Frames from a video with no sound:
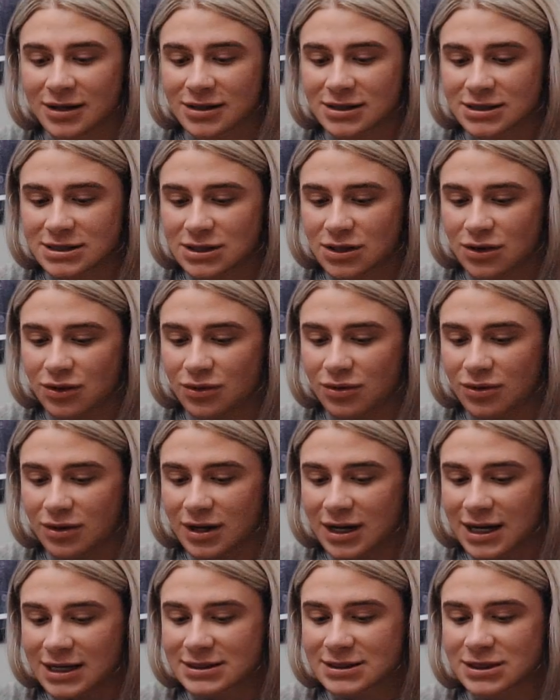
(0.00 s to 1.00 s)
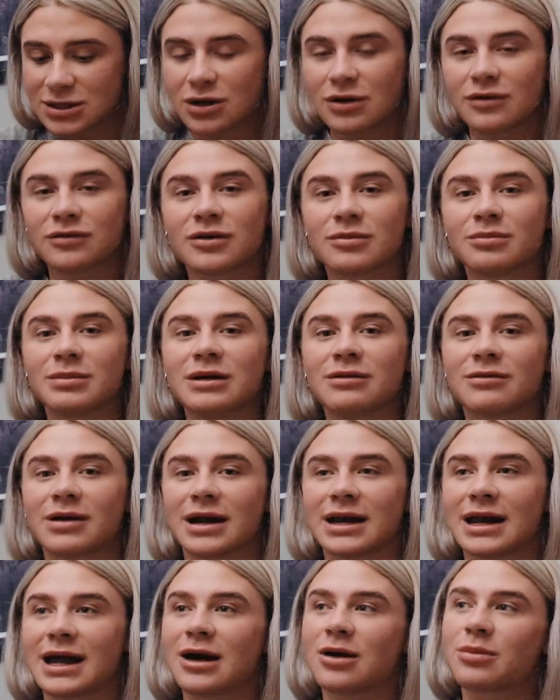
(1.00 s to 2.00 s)
So it's a no from me
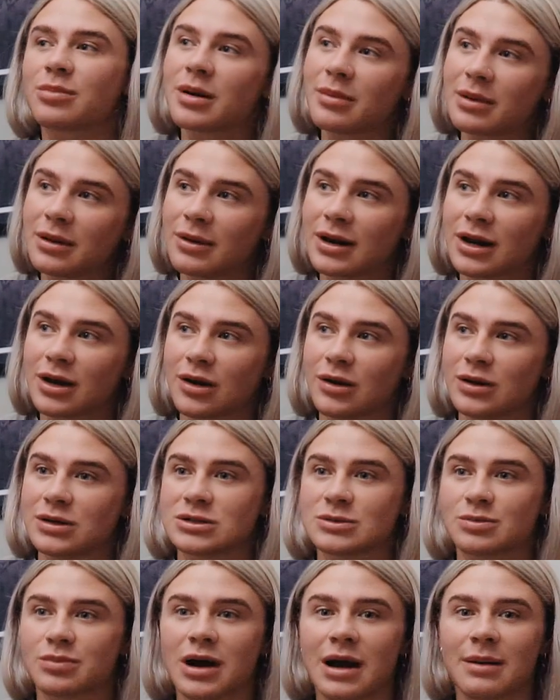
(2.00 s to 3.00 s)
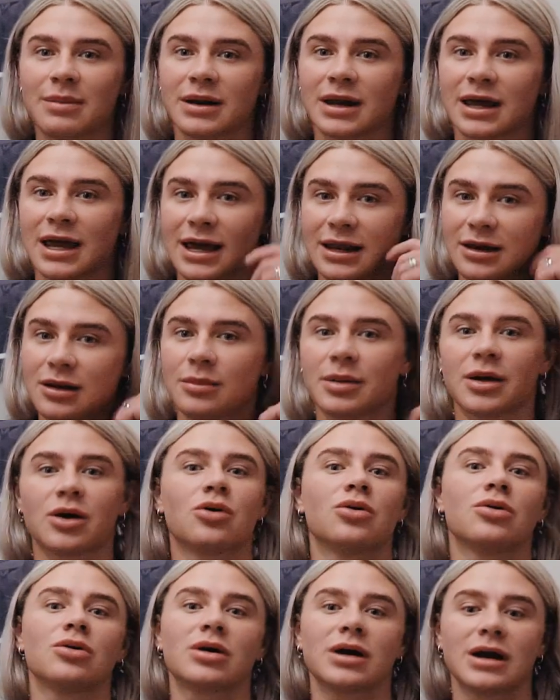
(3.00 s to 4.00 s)
right now. Probably when I go into prep and I get a little bit
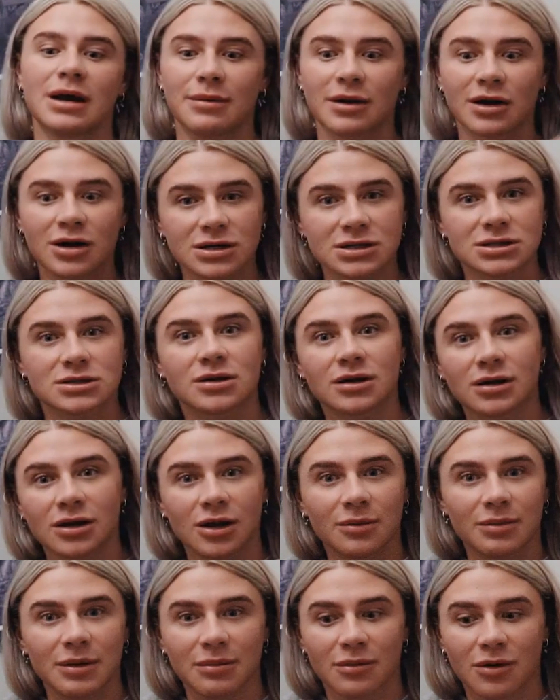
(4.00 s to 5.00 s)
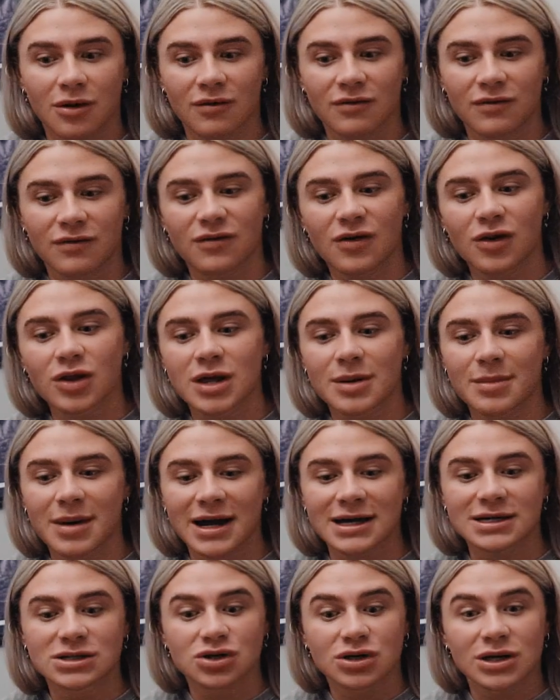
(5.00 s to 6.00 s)
hungrier because they're a little bit more
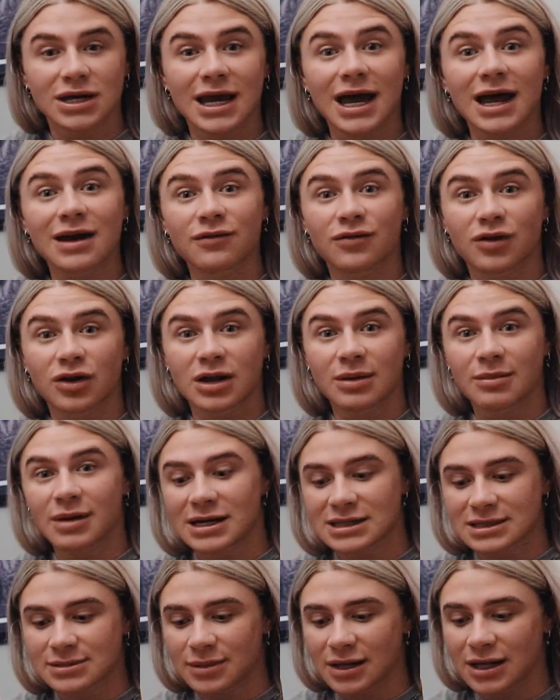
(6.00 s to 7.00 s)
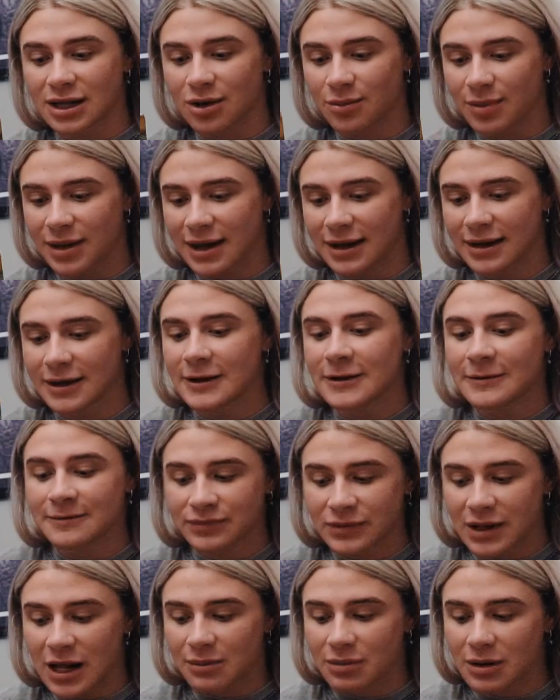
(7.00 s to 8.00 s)
volumised, or you can volumise them a little bit,
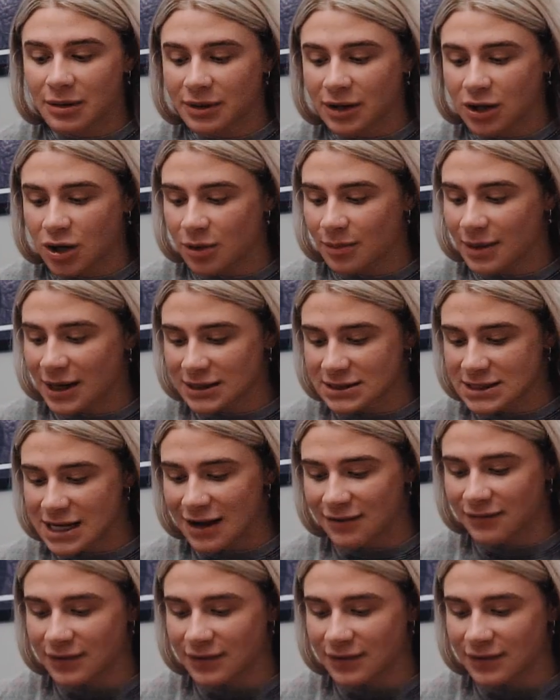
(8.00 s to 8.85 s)
I'll probably go back to...